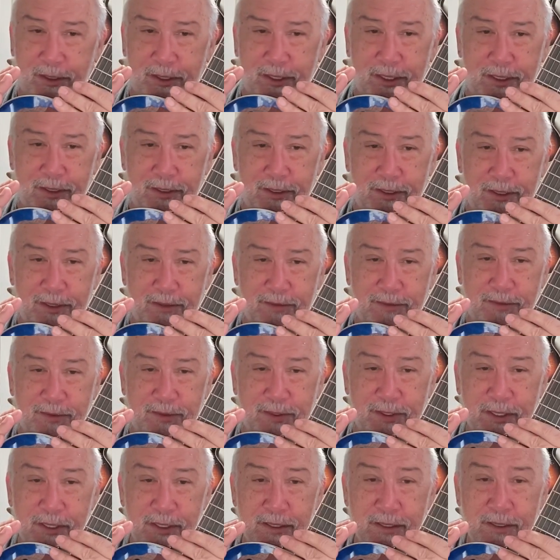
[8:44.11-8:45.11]

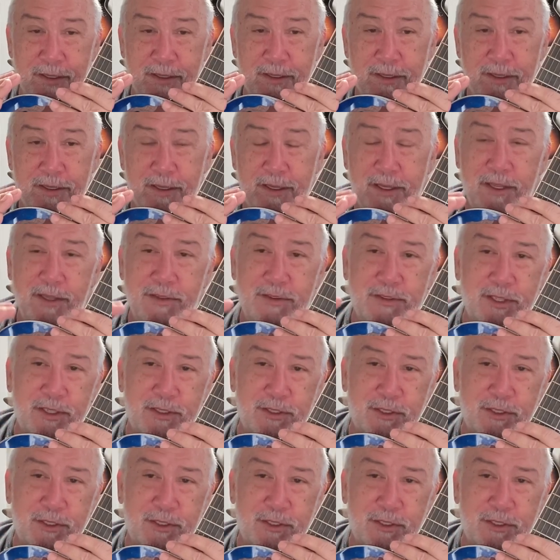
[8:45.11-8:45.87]
It's a